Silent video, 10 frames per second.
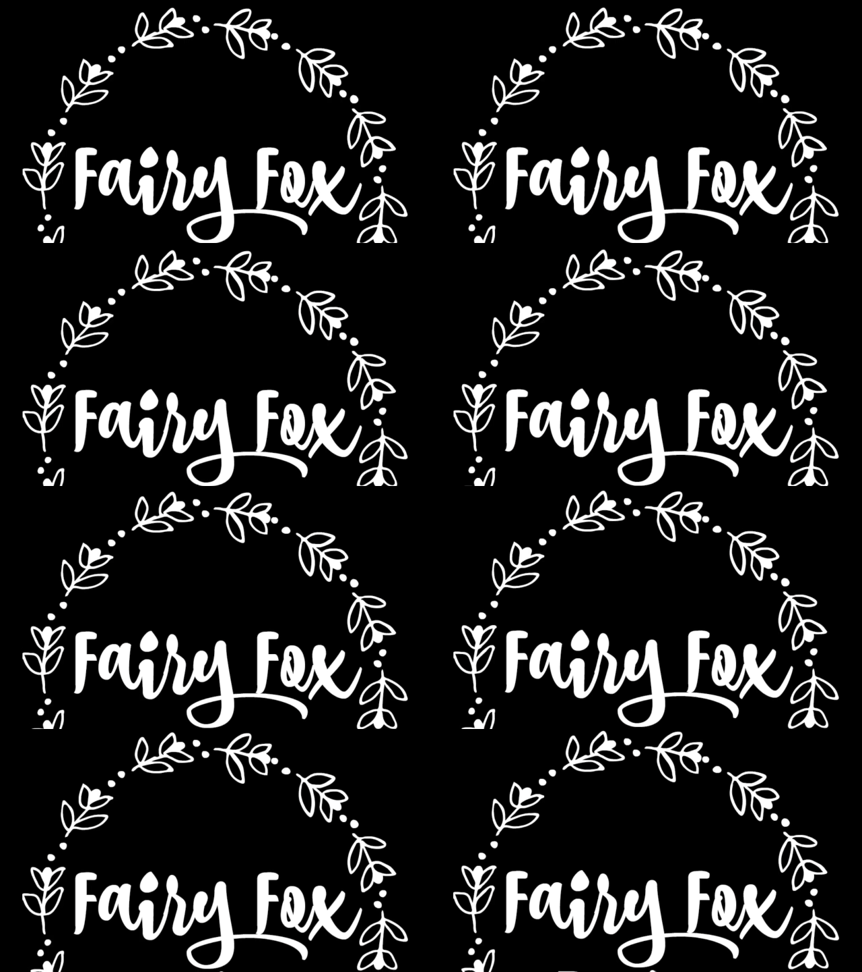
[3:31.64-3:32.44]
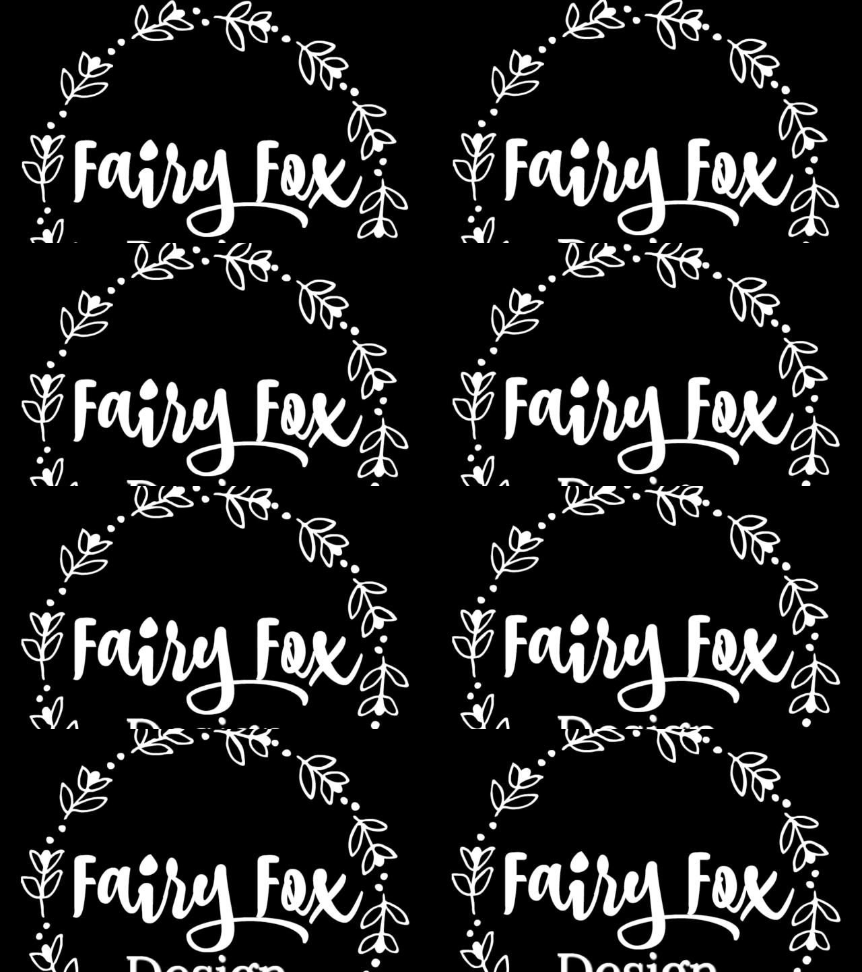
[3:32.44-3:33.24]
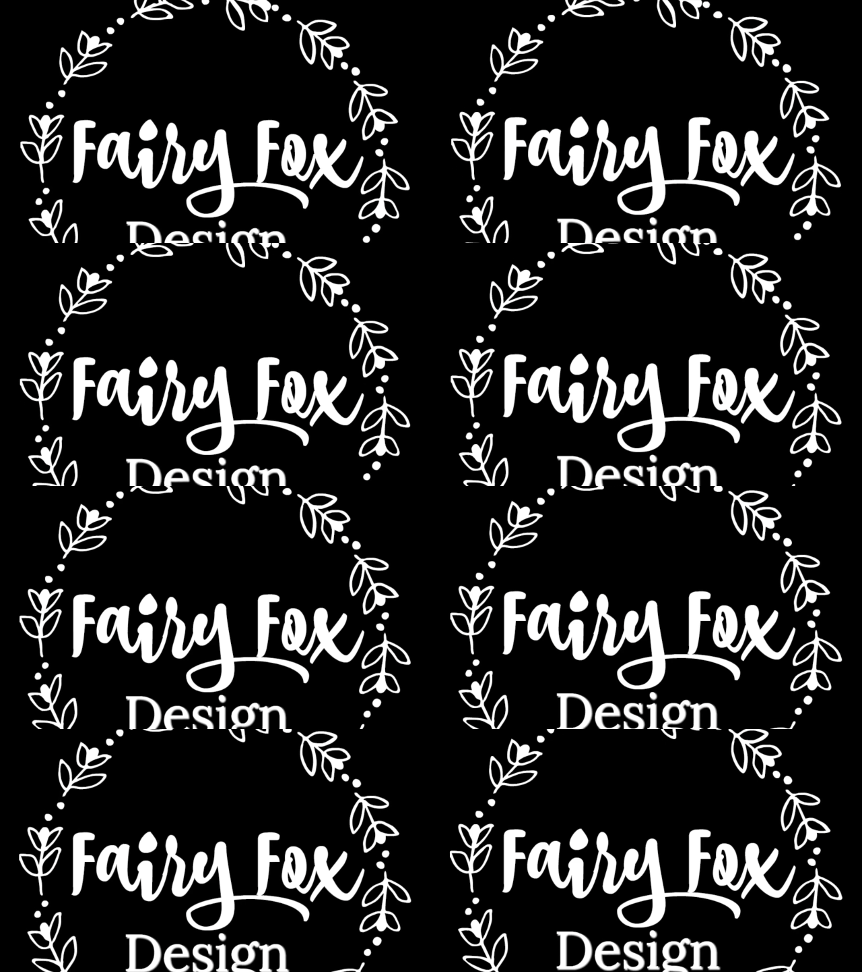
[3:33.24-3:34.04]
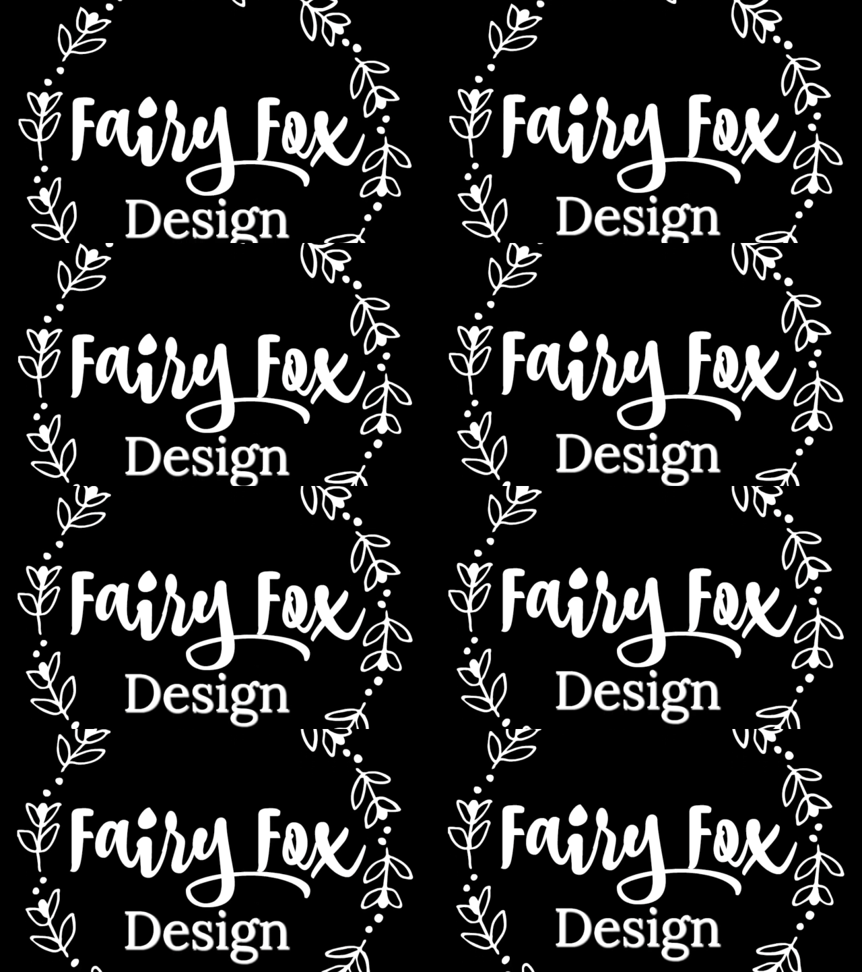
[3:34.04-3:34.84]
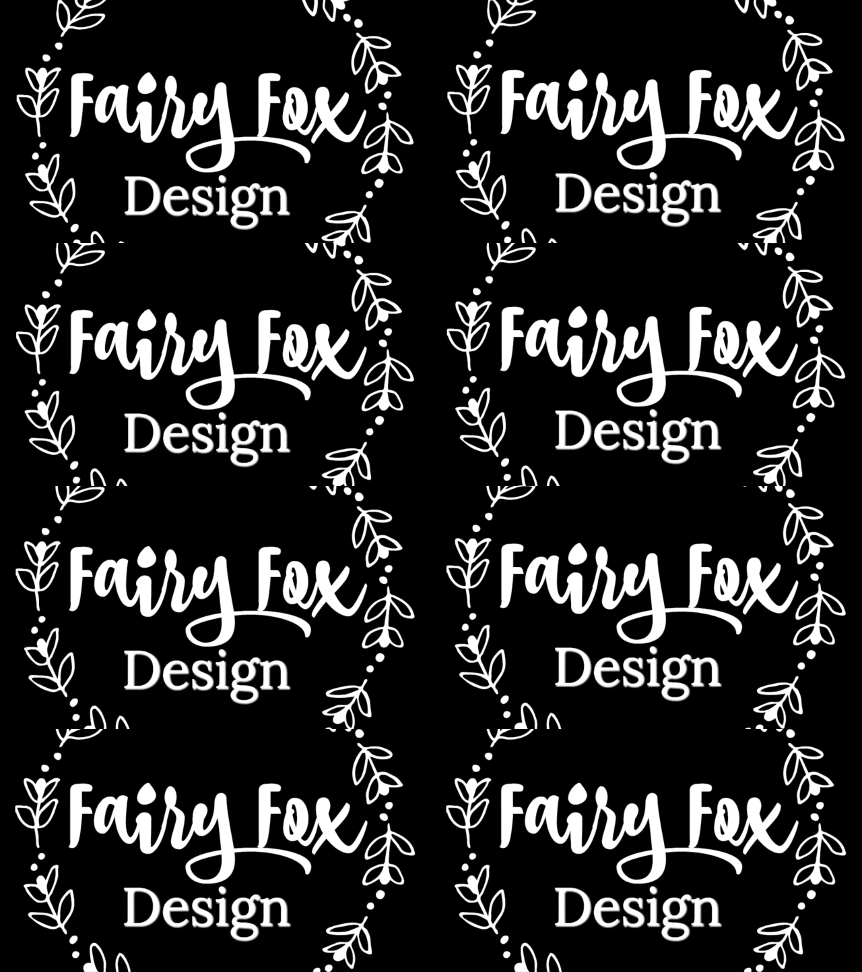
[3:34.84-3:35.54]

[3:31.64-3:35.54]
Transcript: No face is visible, so there are no lips to read.